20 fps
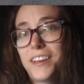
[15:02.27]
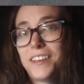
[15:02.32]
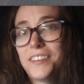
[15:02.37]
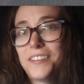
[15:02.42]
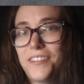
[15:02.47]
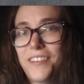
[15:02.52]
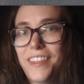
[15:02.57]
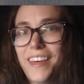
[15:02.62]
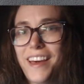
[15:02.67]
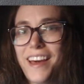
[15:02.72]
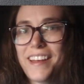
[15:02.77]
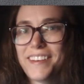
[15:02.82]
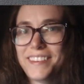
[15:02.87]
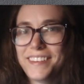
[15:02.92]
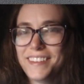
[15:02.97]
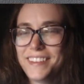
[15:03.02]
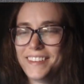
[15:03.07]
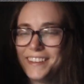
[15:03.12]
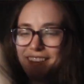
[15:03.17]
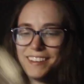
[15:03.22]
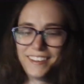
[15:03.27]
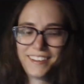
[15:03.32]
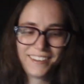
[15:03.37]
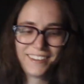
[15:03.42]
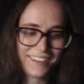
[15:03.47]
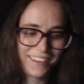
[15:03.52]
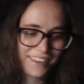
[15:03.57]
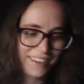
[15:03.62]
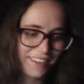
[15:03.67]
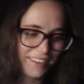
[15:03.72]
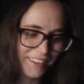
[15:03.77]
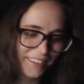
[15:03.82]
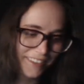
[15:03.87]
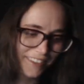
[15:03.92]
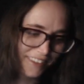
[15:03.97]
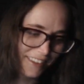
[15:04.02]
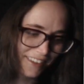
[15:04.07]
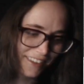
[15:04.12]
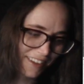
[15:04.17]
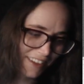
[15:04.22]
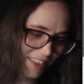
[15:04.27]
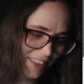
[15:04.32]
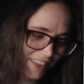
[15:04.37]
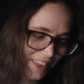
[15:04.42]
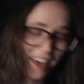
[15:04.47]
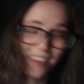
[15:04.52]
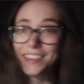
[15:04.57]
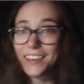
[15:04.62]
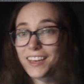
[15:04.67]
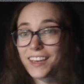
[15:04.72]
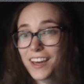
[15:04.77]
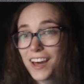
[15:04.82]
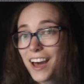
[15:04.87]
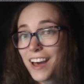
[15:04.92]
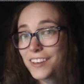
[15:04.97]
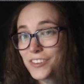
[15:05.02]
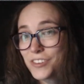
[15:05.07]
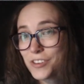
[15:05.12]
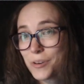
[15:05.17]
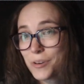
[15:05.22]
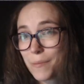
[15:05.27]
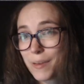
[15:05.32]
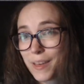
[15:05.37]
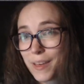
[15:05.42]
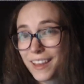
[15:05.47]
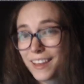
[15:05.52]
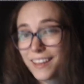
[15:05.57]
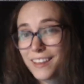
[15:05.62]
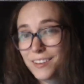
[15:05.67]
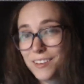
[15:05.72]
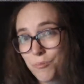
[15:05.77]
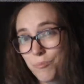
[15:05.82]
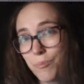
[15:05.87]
fix for that. That the costuming